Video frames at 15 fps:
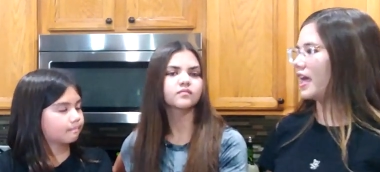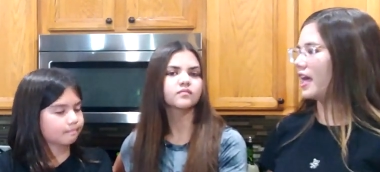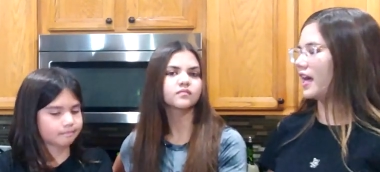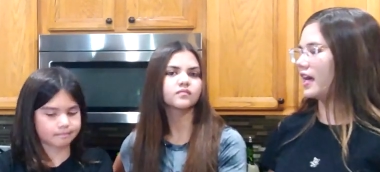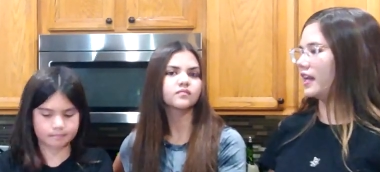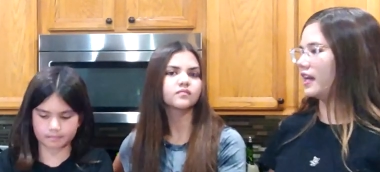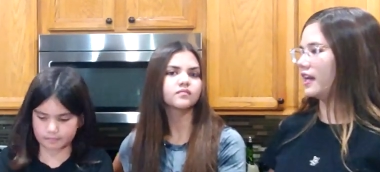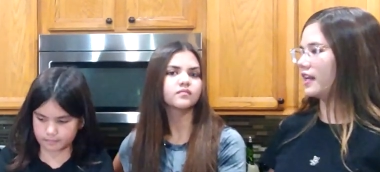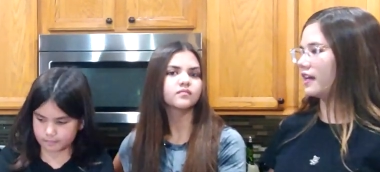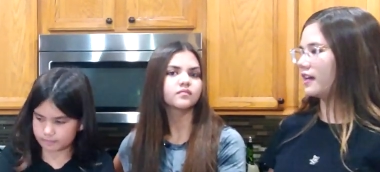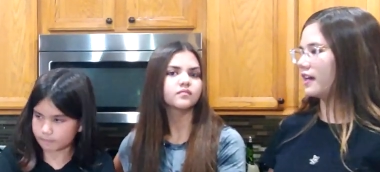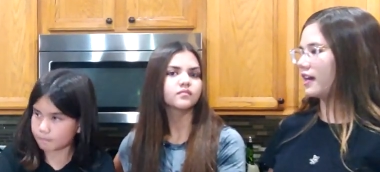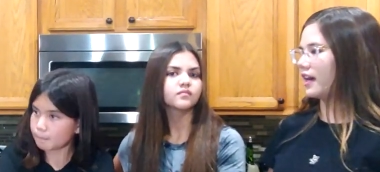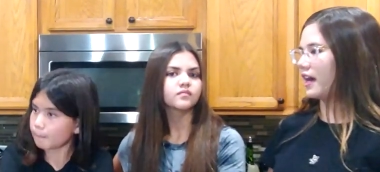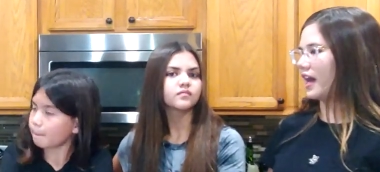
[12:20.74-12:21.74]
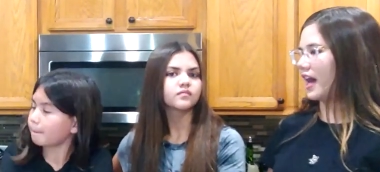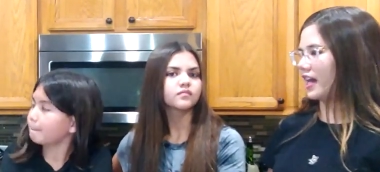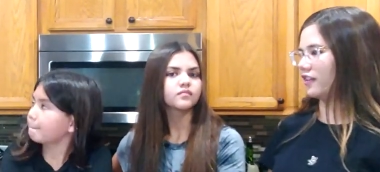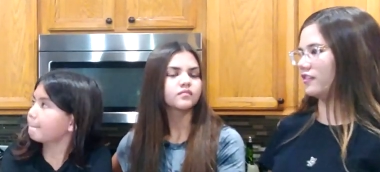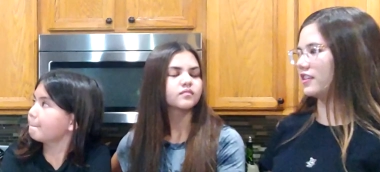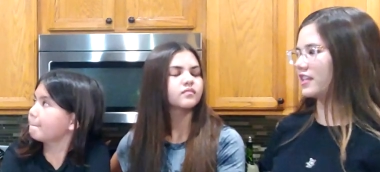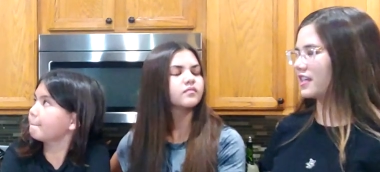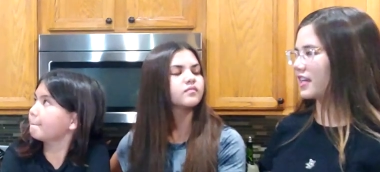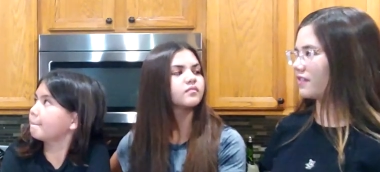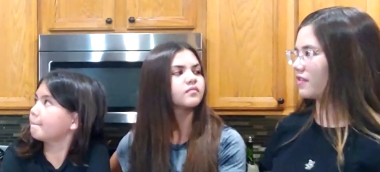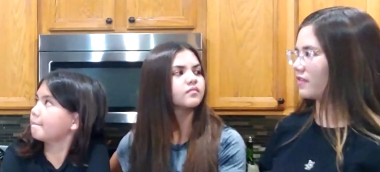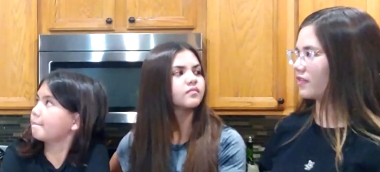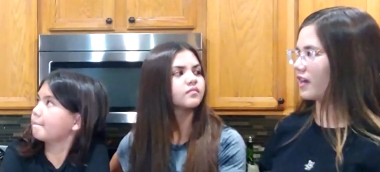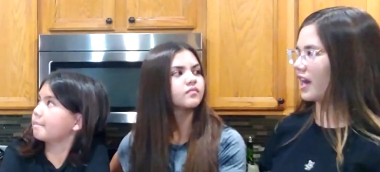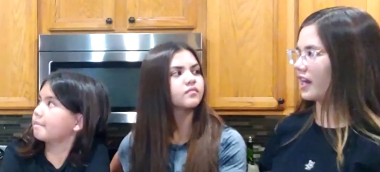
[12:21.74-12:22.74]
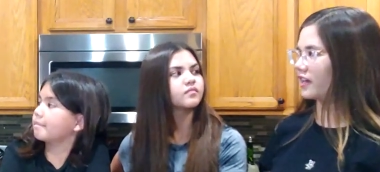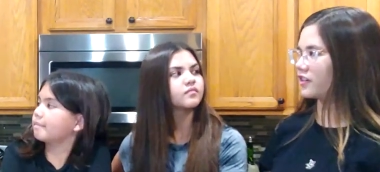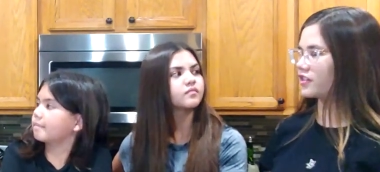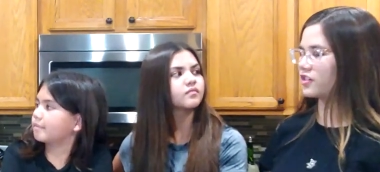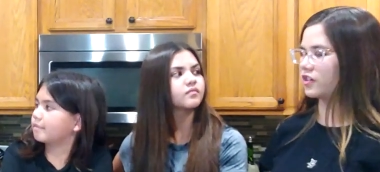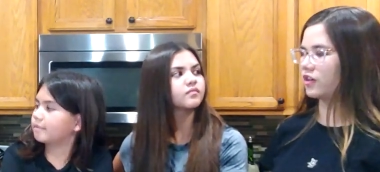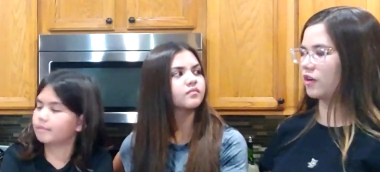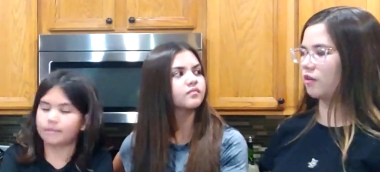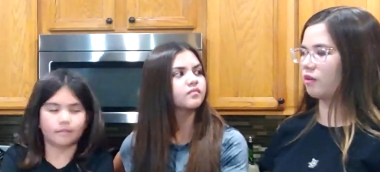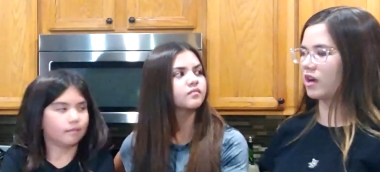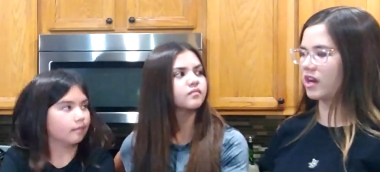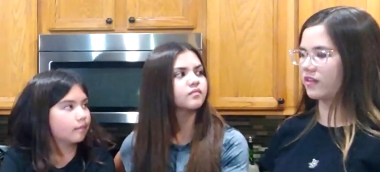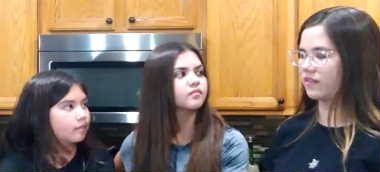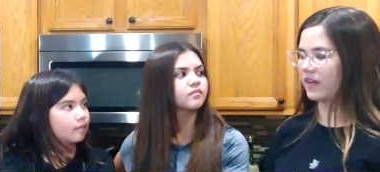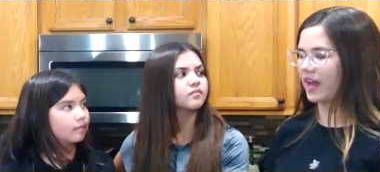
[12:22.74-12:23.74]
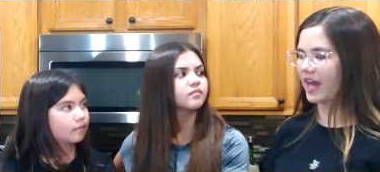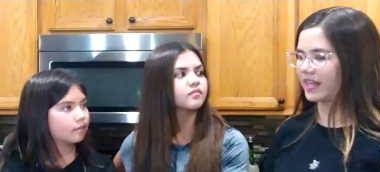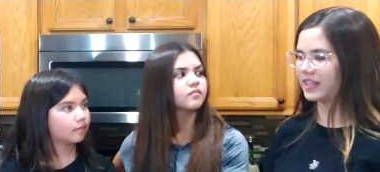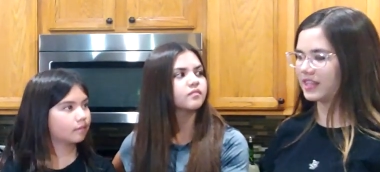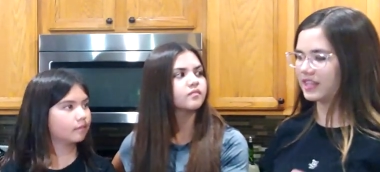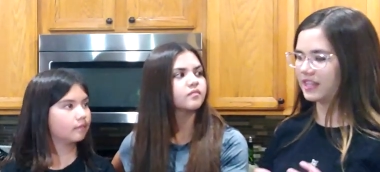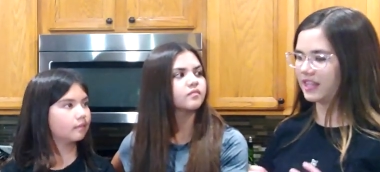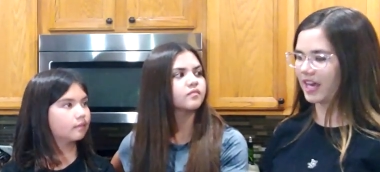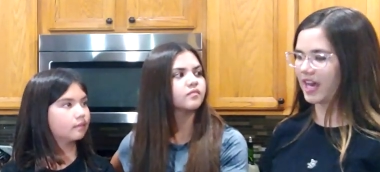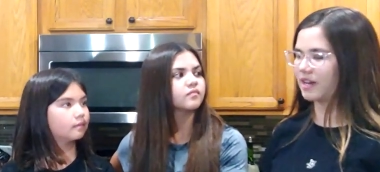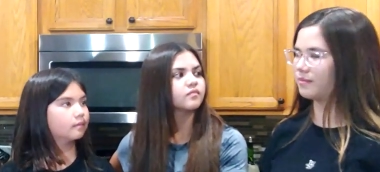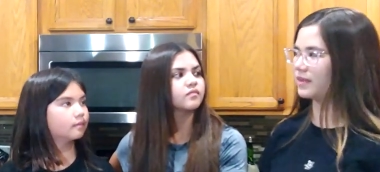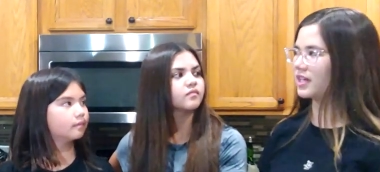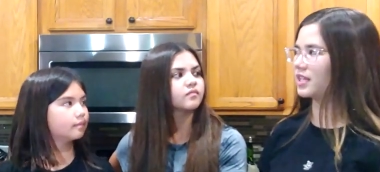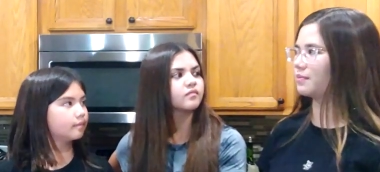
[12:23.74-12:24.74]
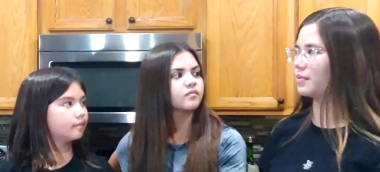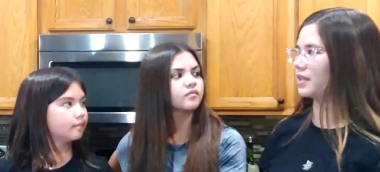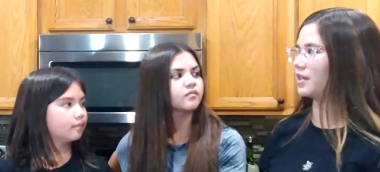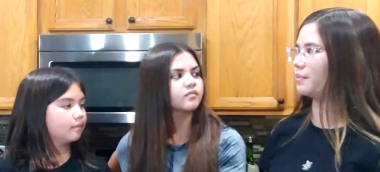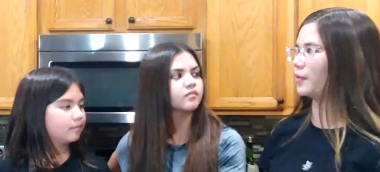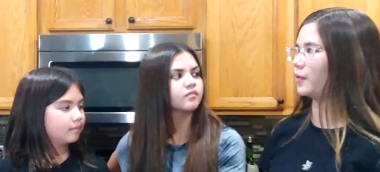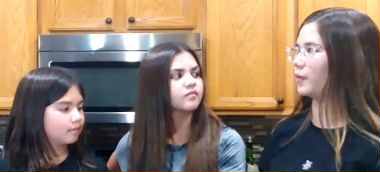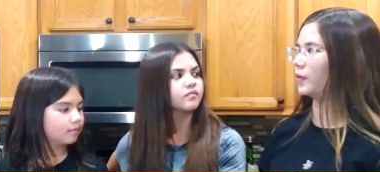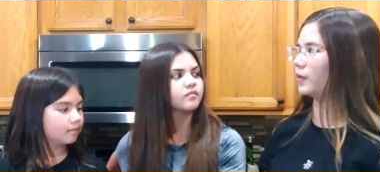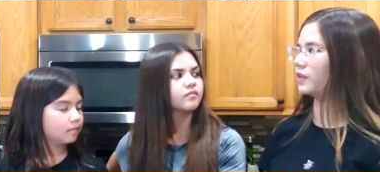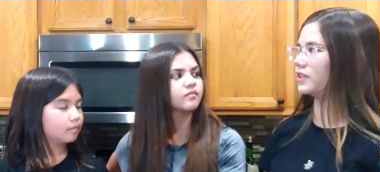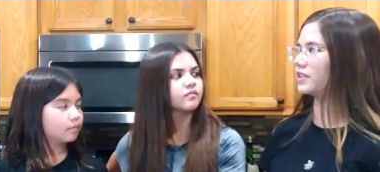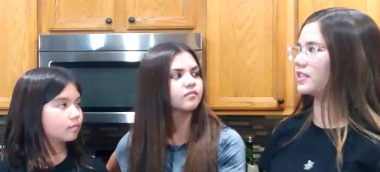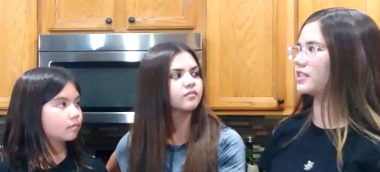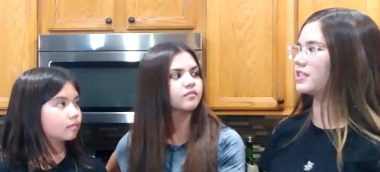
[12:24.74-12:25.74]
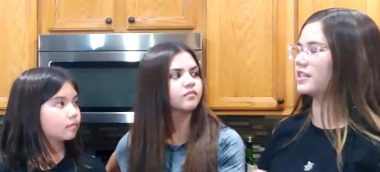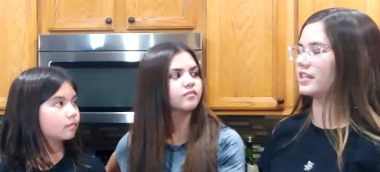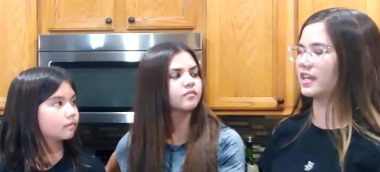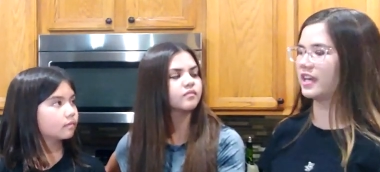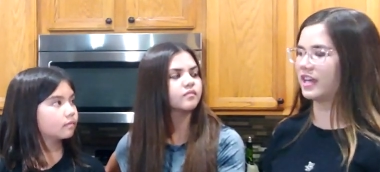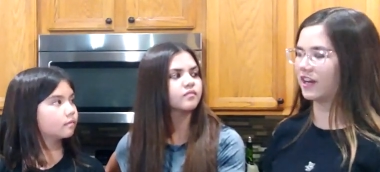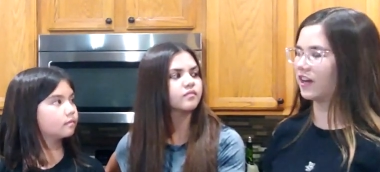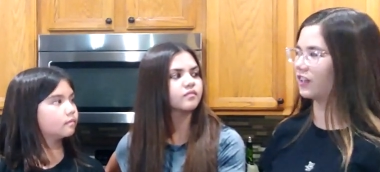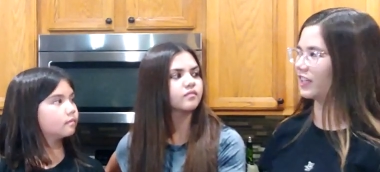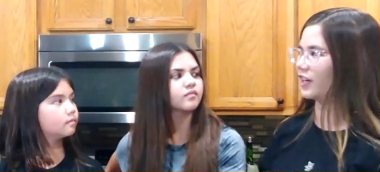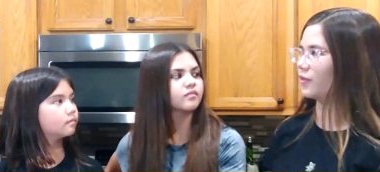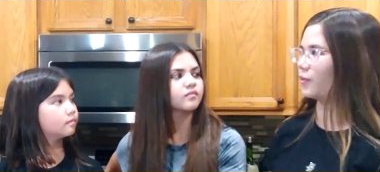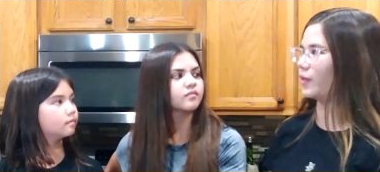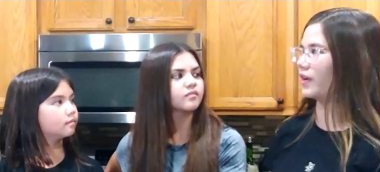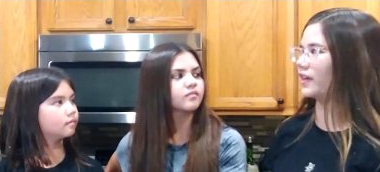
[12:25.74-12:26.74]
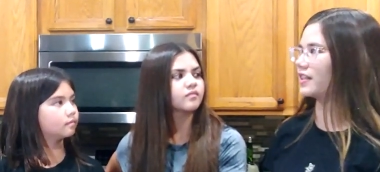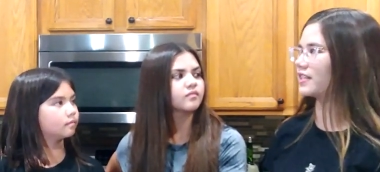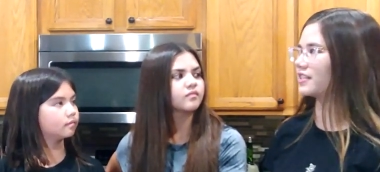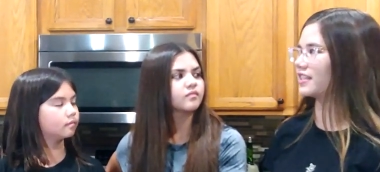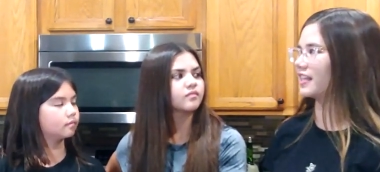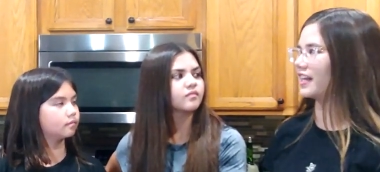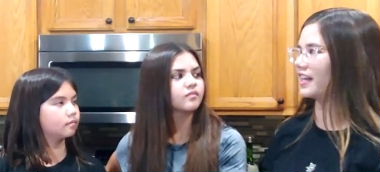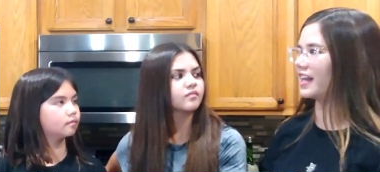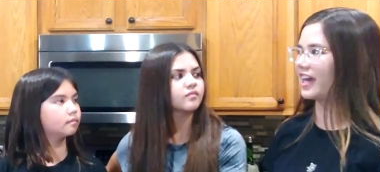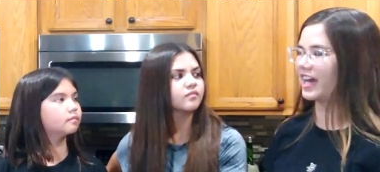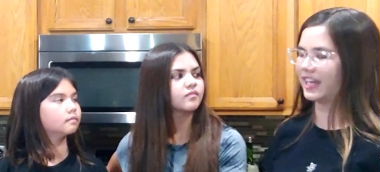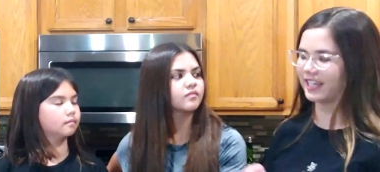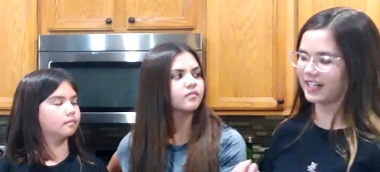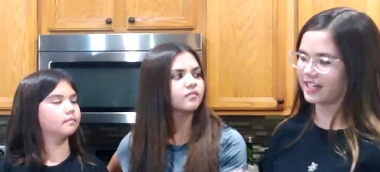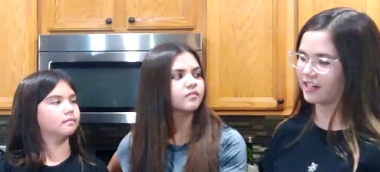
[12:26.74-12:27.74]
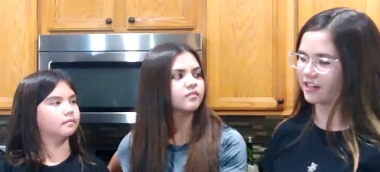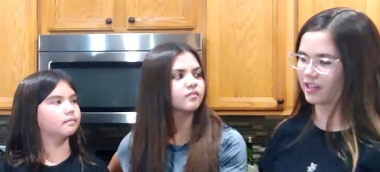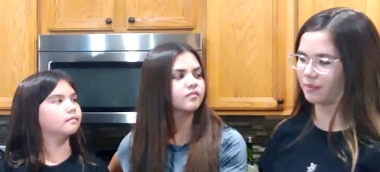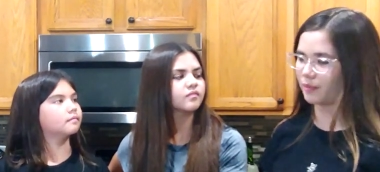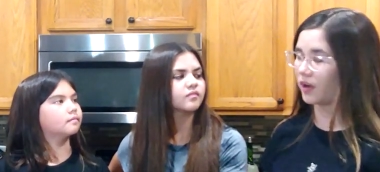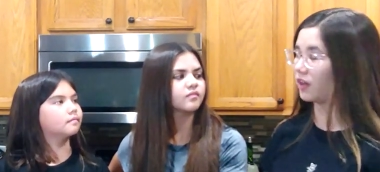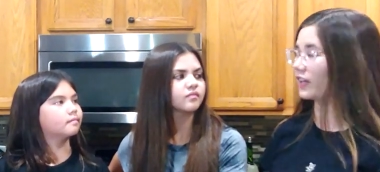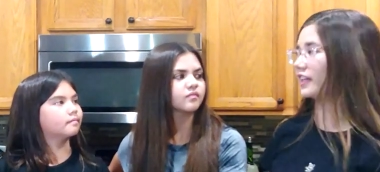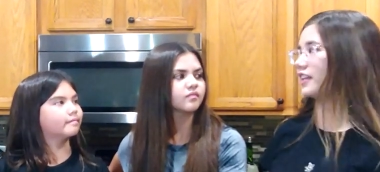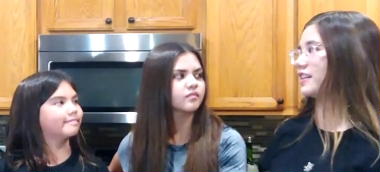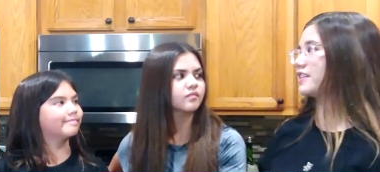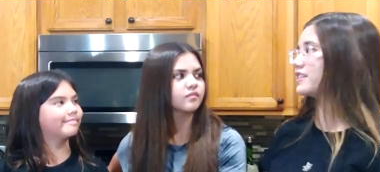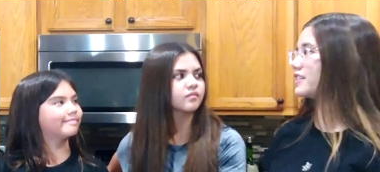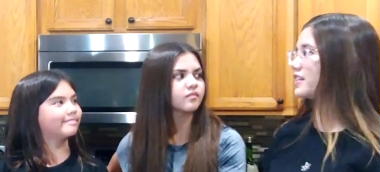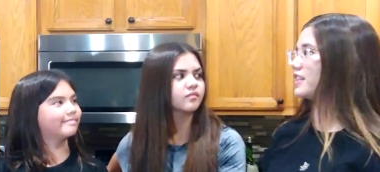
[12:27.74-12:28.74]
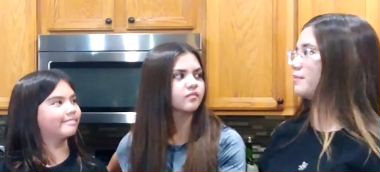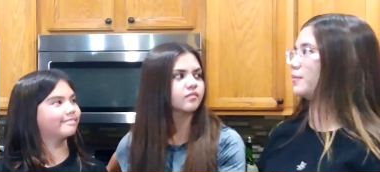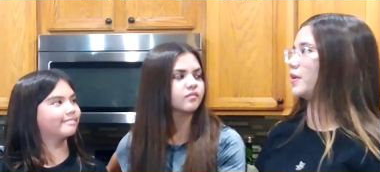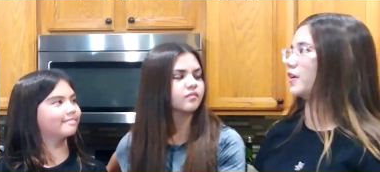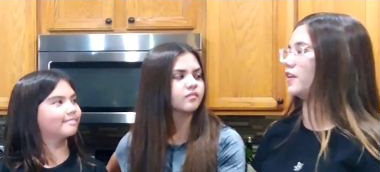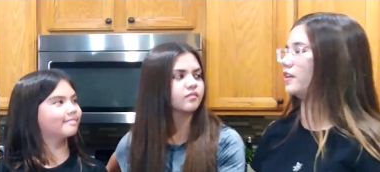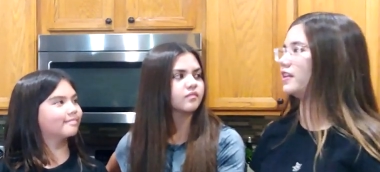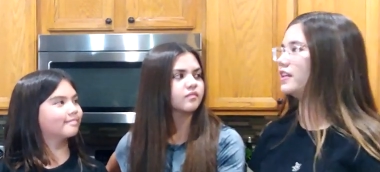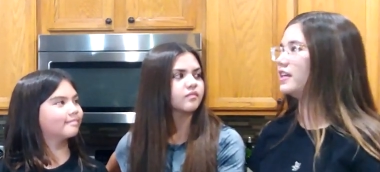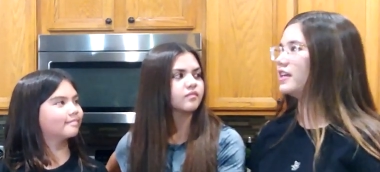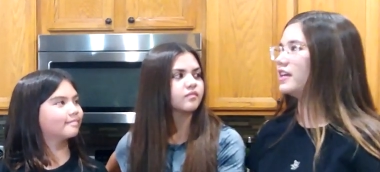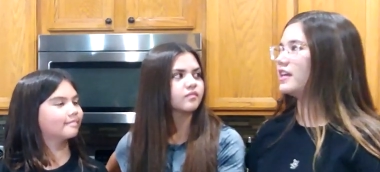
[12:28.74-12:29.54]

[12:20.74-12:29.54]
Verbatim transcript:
Speaker 1: And I don't think I've ever had a show where I've had that many people singing all at once, and I can hear them all, I can see them all.